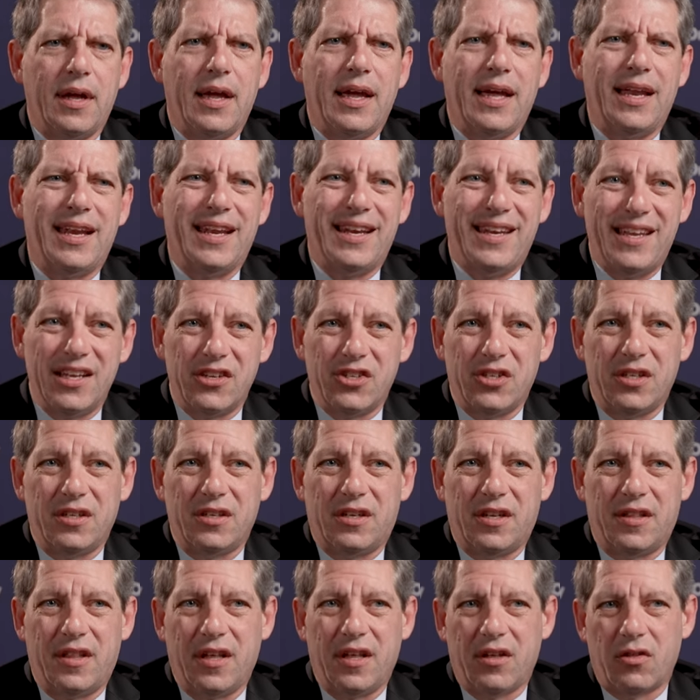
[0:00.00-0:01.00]
In addition
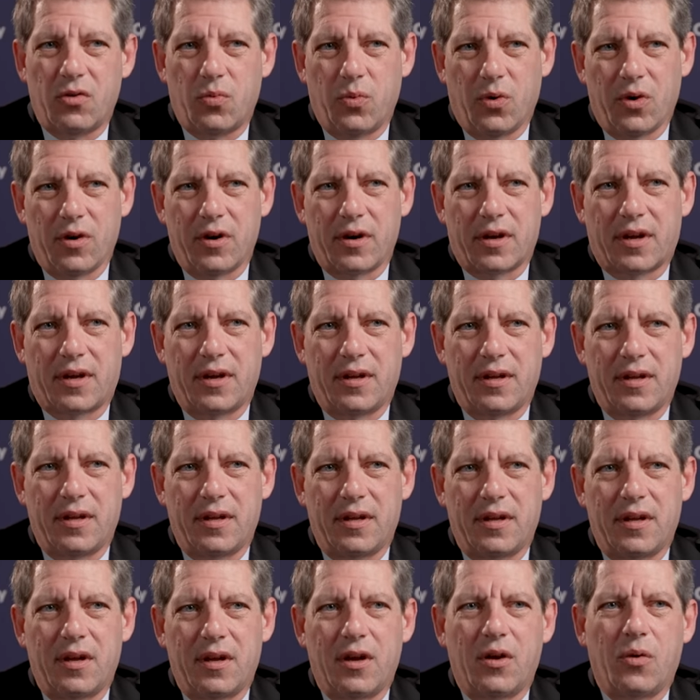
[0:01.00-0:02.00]
to this work,
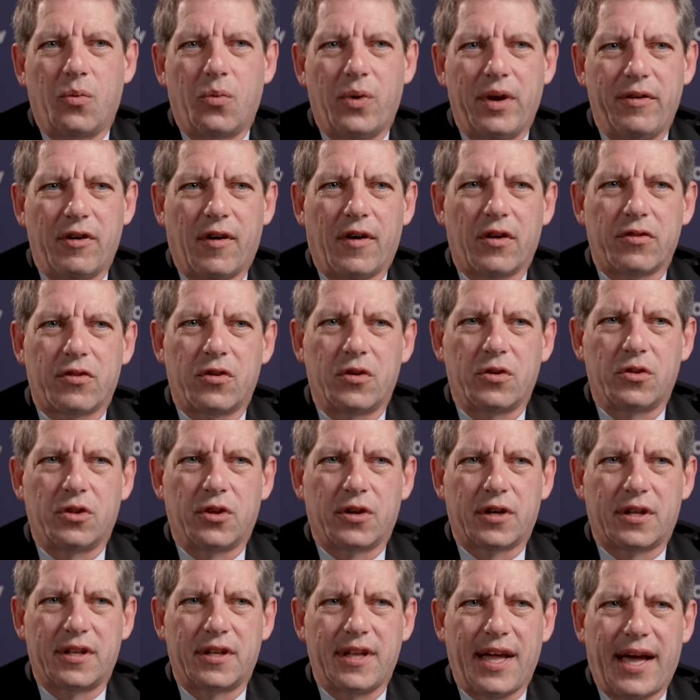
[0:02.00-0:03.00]
we also
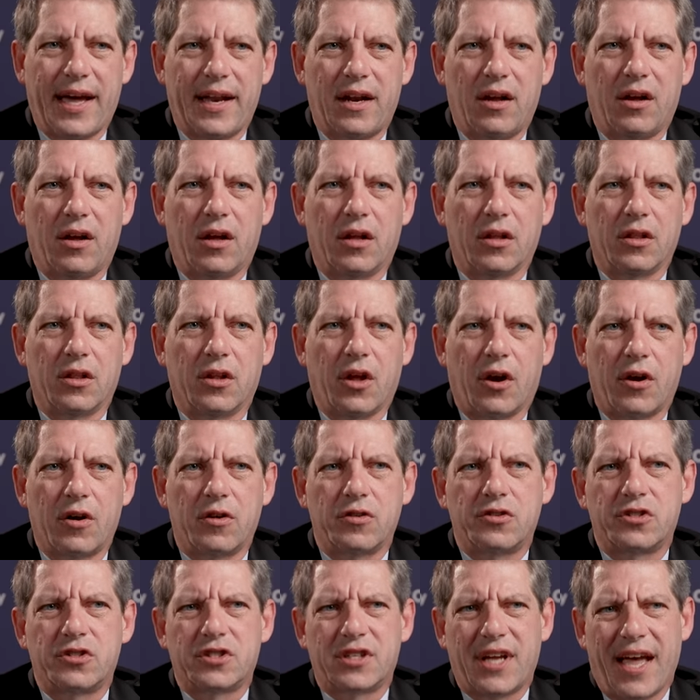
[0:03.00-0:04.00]
looked at a
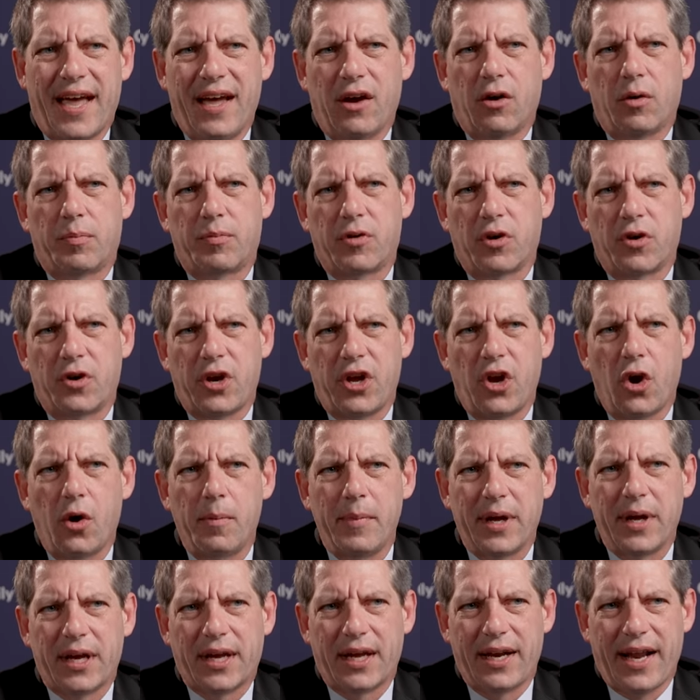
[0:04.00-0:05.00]
large-scale
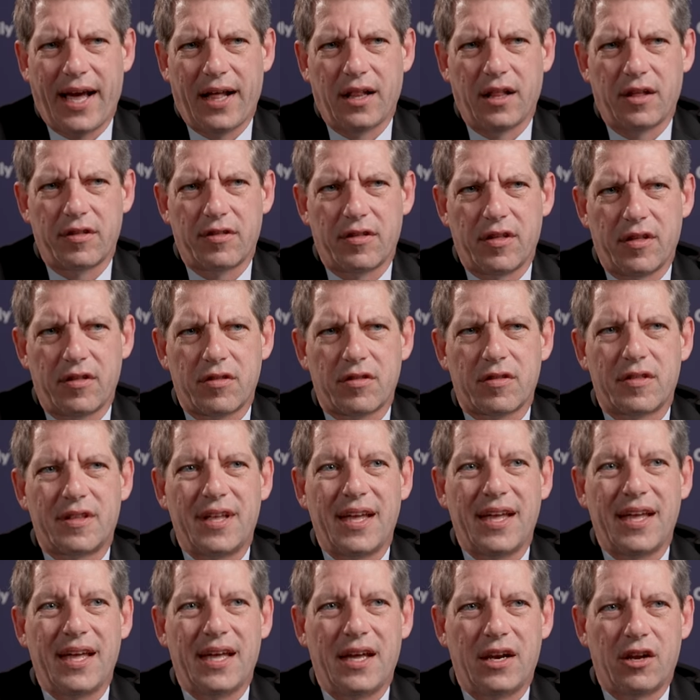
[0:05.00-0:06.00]
proteomic analysis
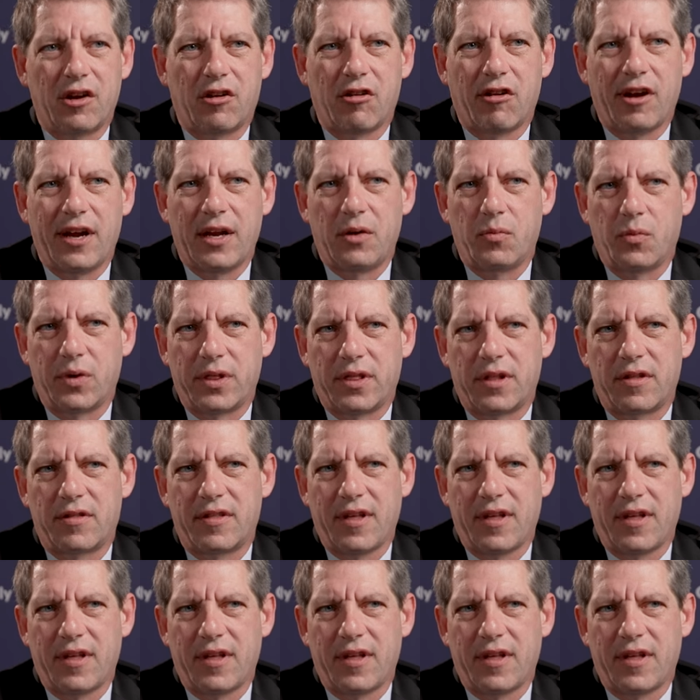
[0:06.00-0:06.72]
to integrate with the